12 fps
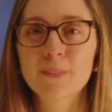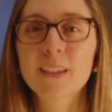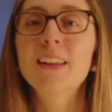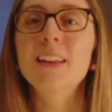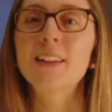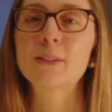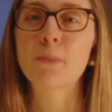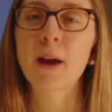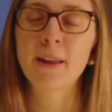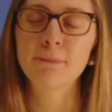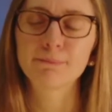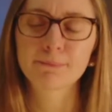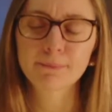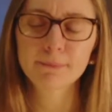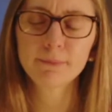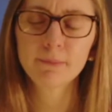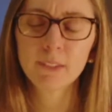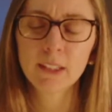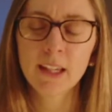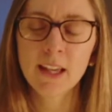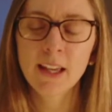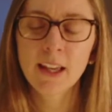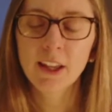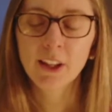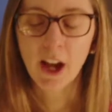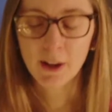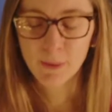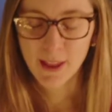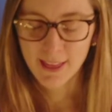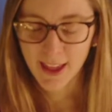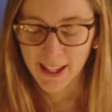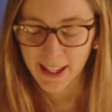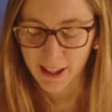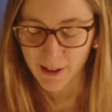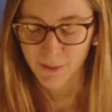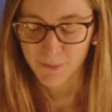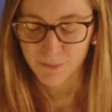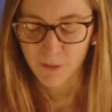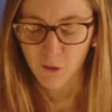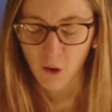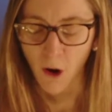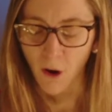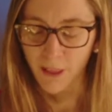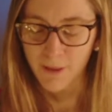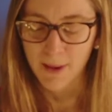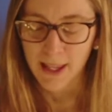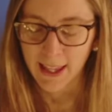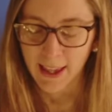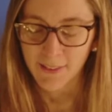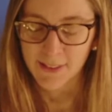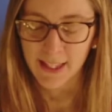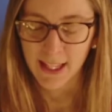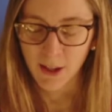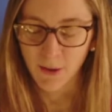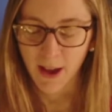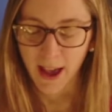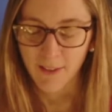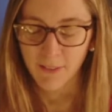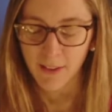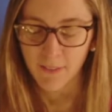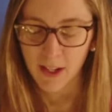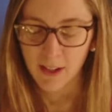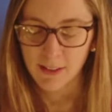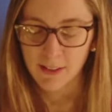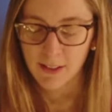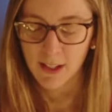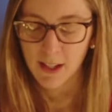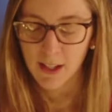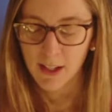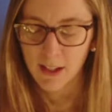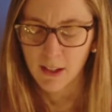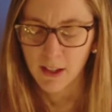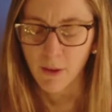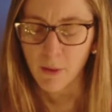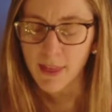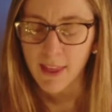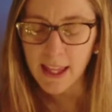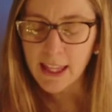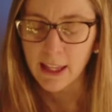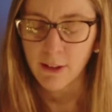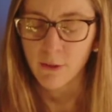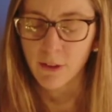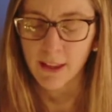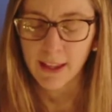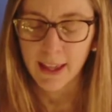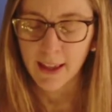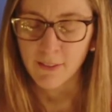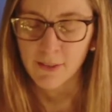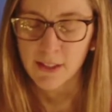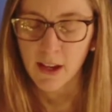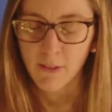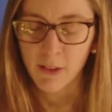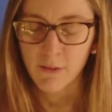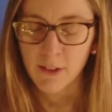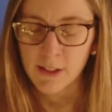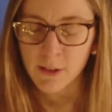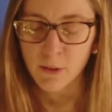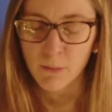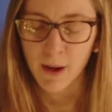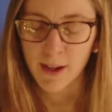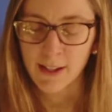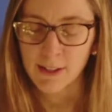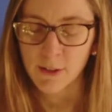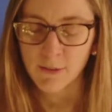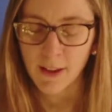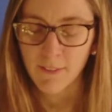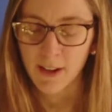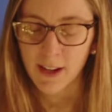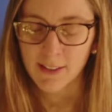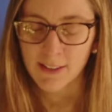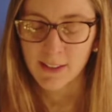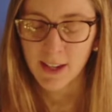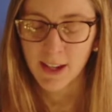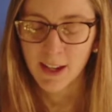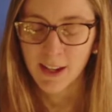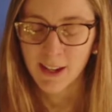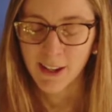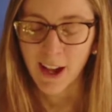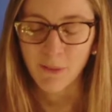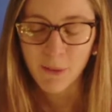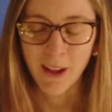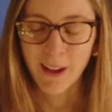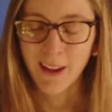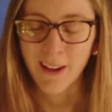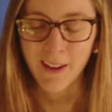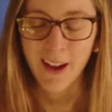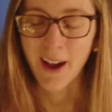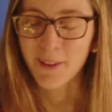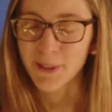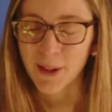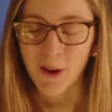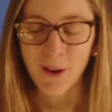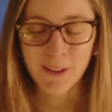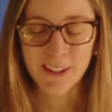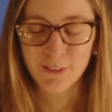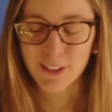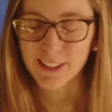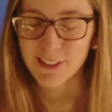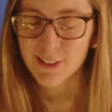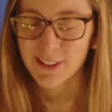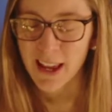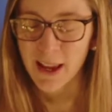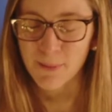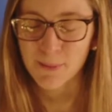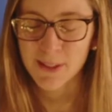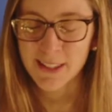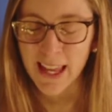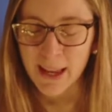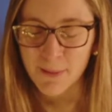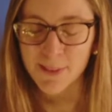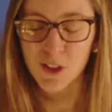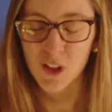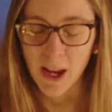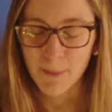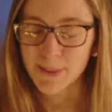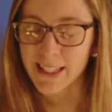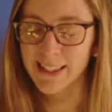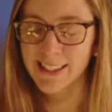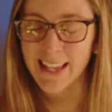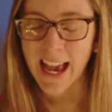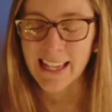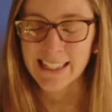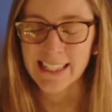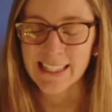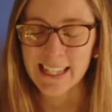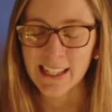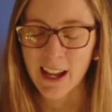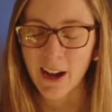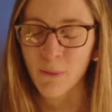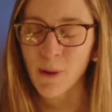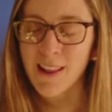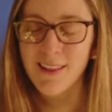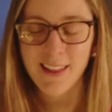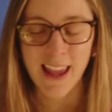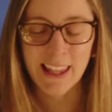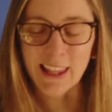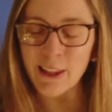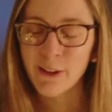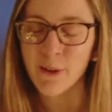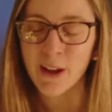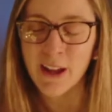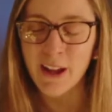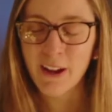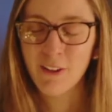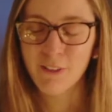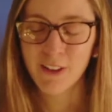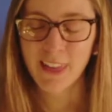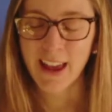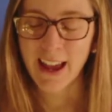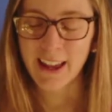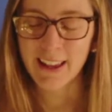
Let's pray. God, we thank you for all the many gifts that you have given us. God, we thank you for the gifts of the physical bodies you've given us. God, we come in all different shape, shape, shapes and sizes, and God, we thank you for that.